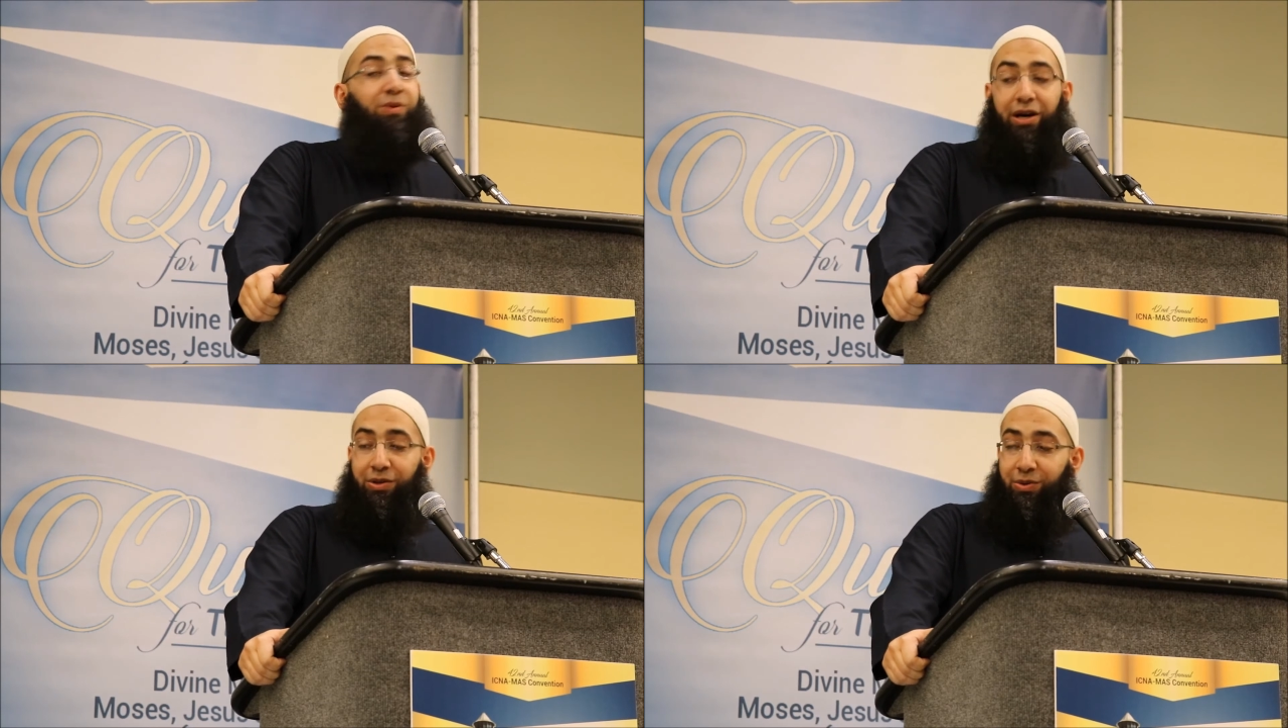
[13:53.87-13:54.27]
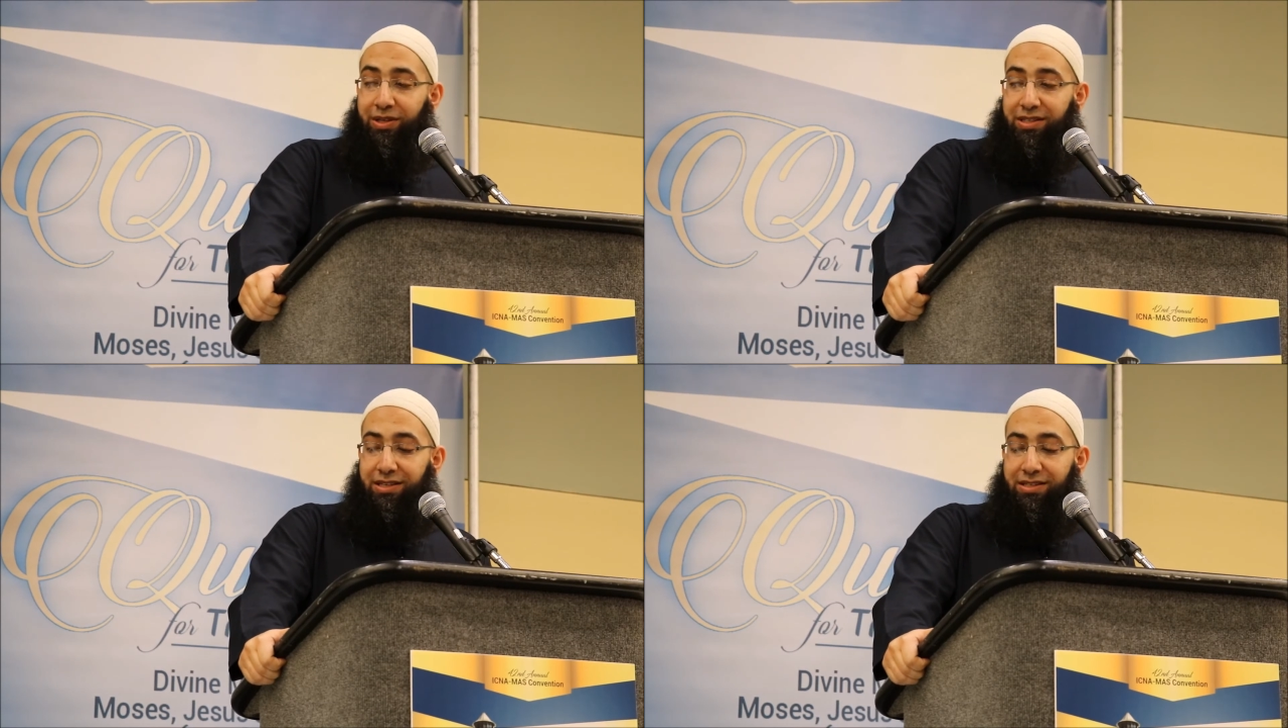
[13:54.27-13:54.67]
anhu, he
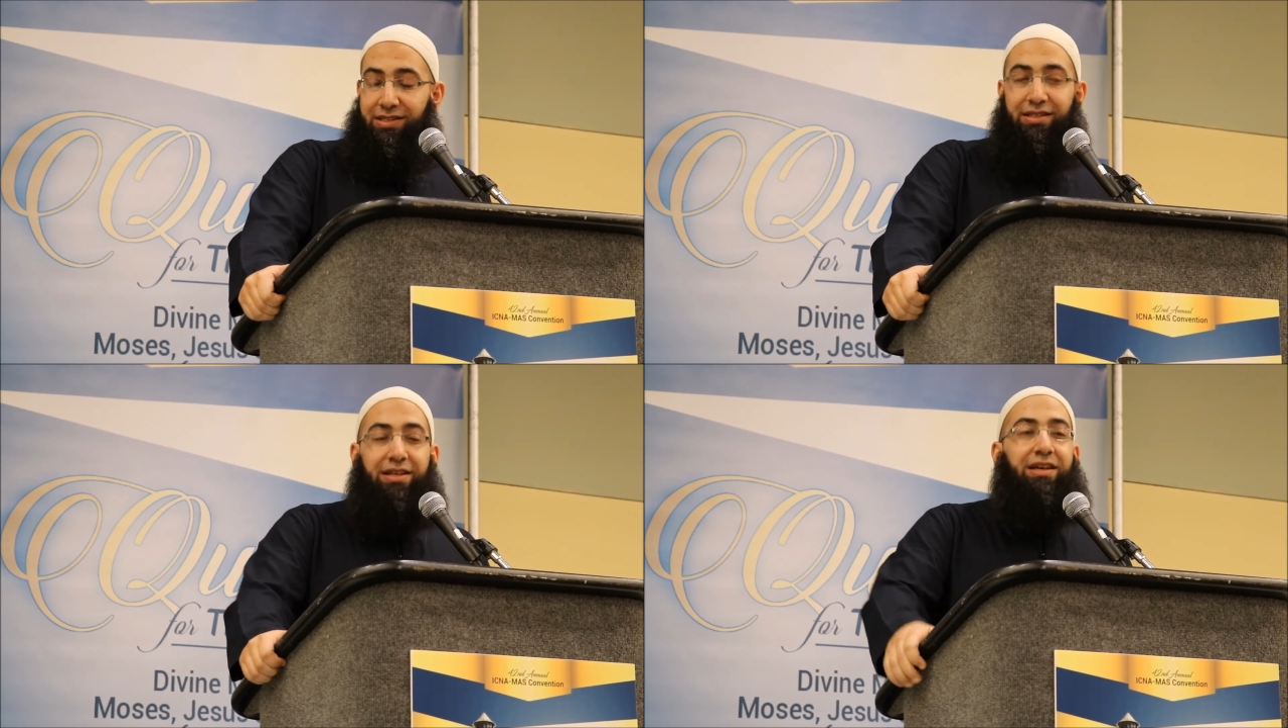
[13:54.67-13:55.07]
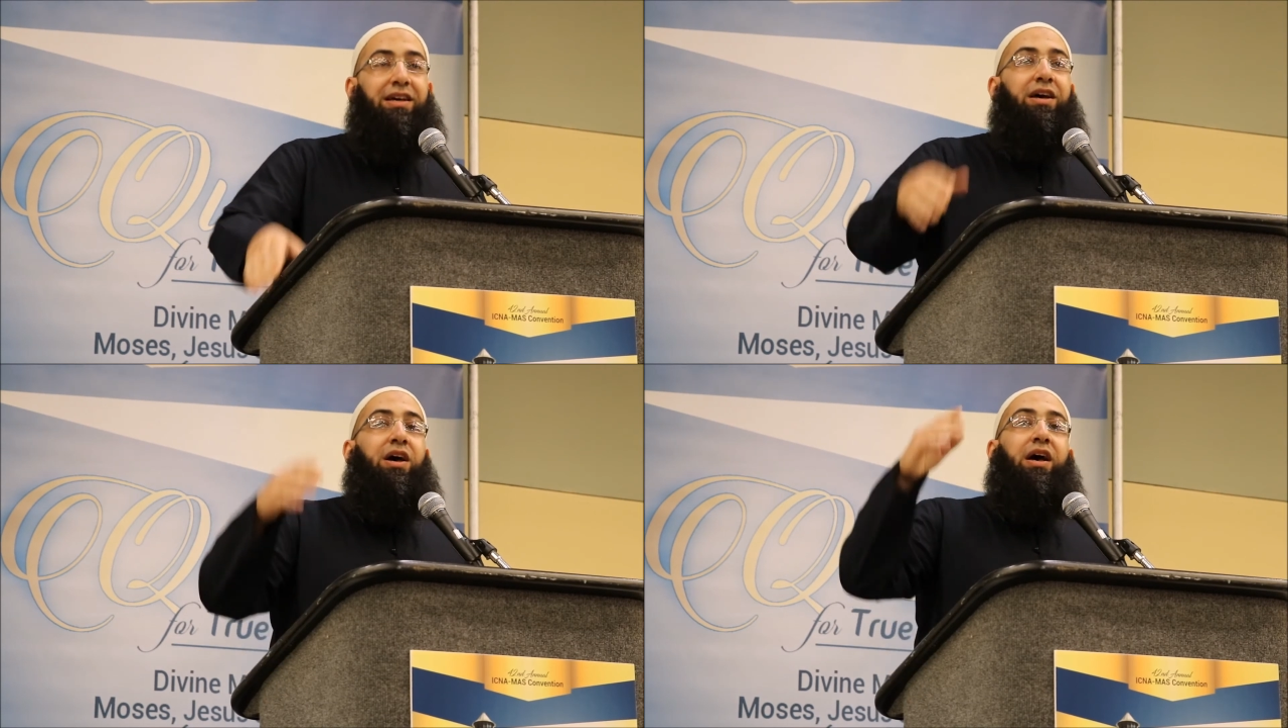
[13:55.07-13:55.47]
says,
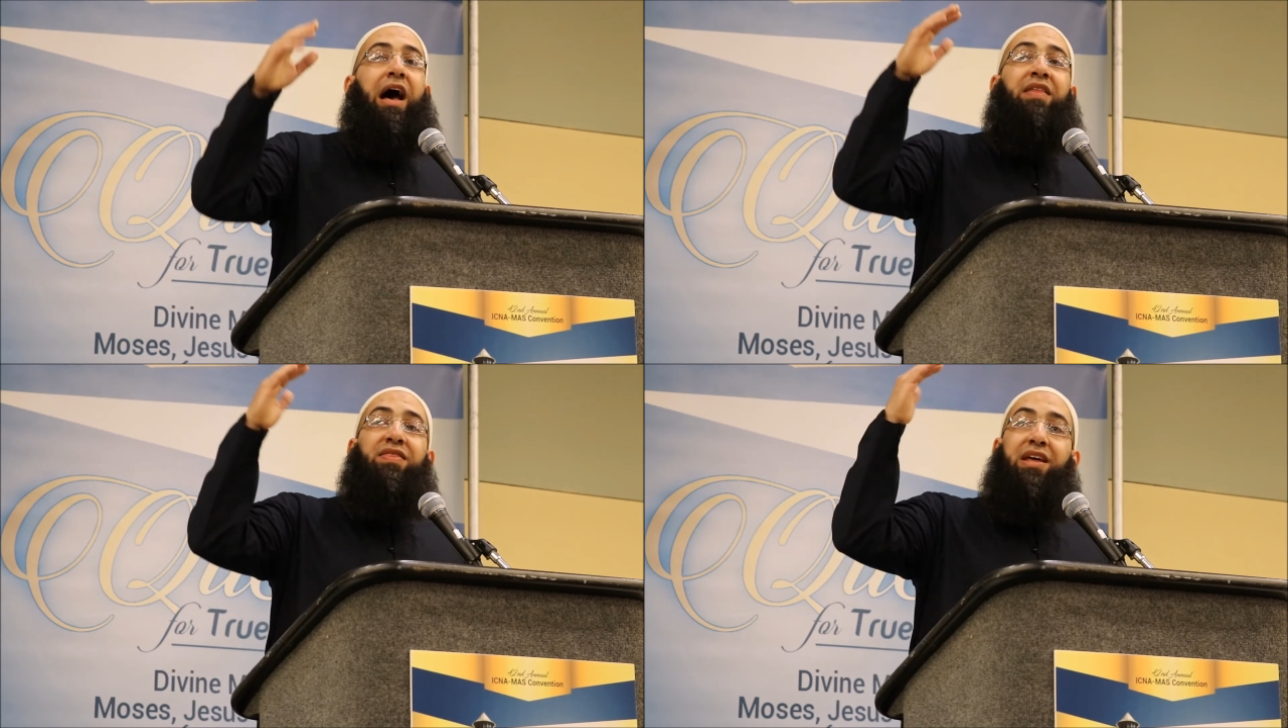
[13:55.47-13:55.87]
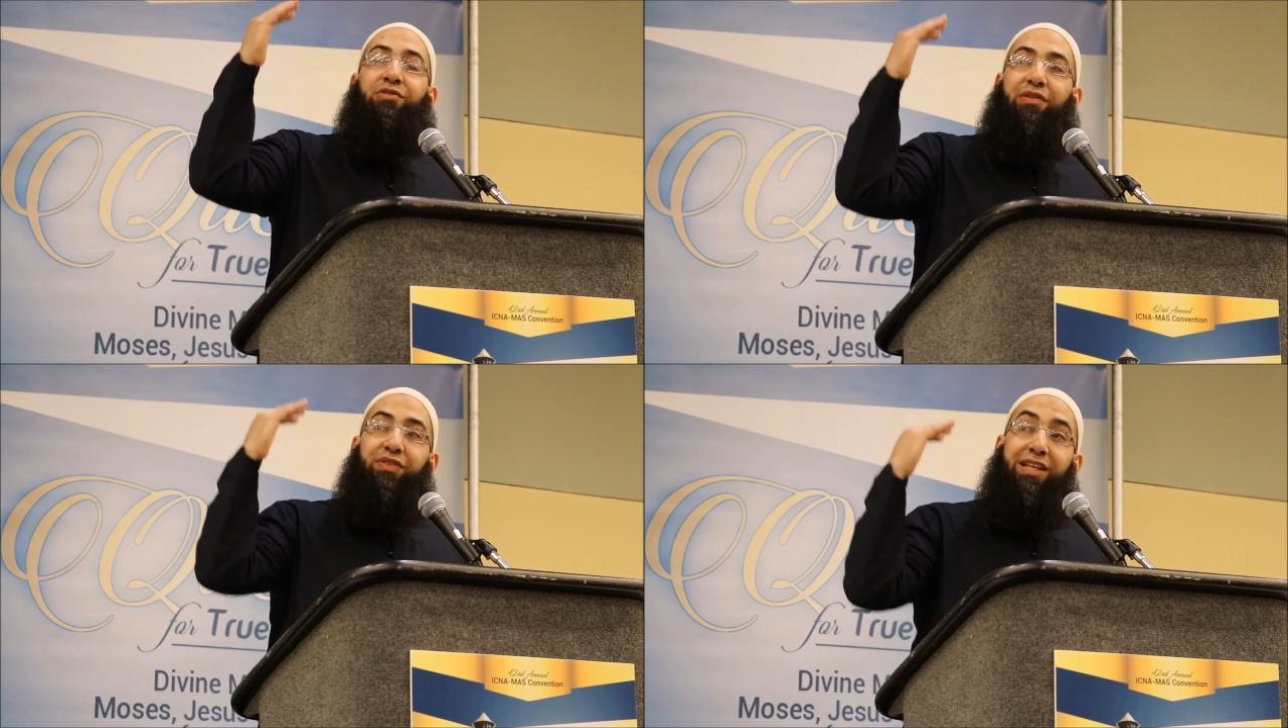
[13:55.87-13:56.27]
and then
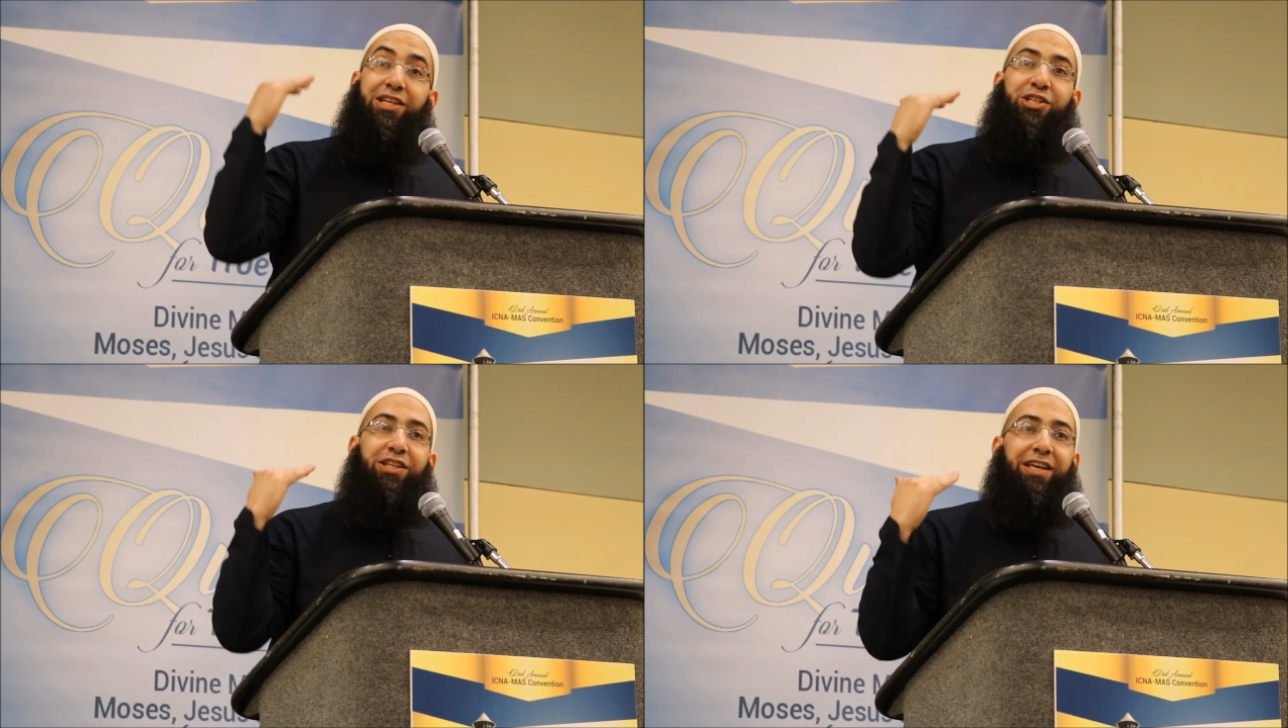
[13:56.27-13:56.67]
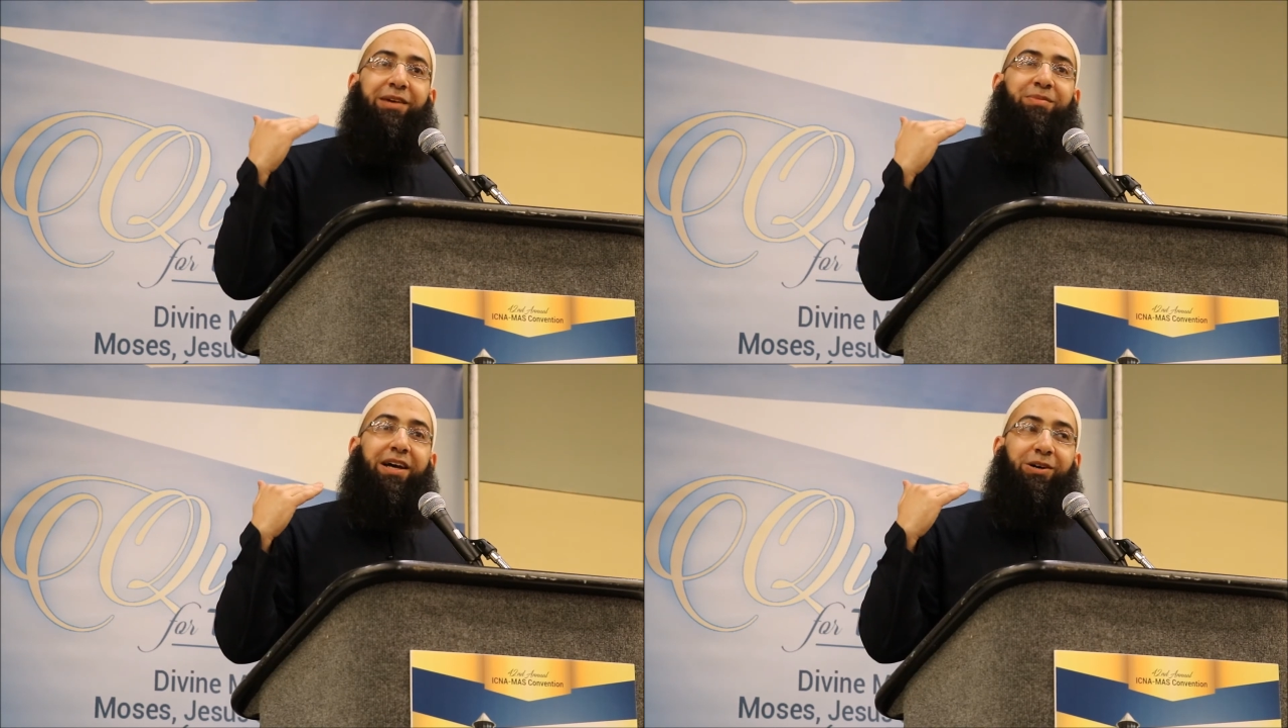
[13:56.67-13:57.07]
revelation
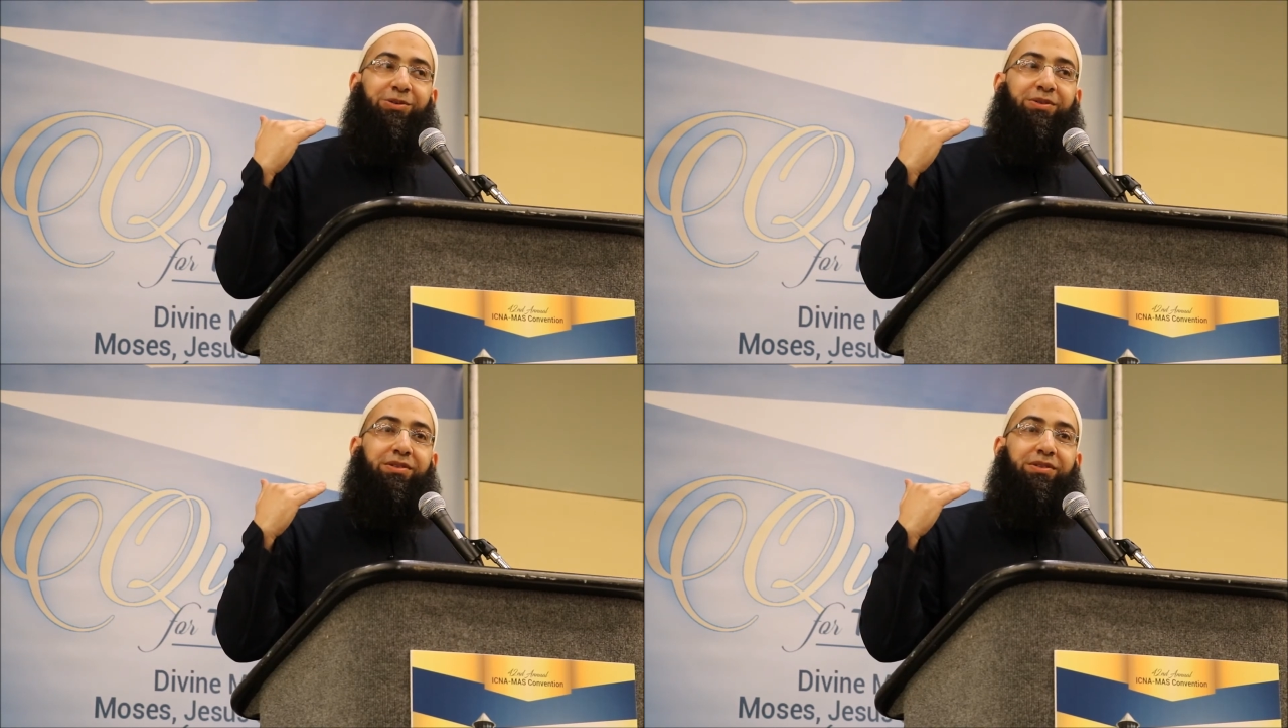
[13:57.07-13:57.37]
came down.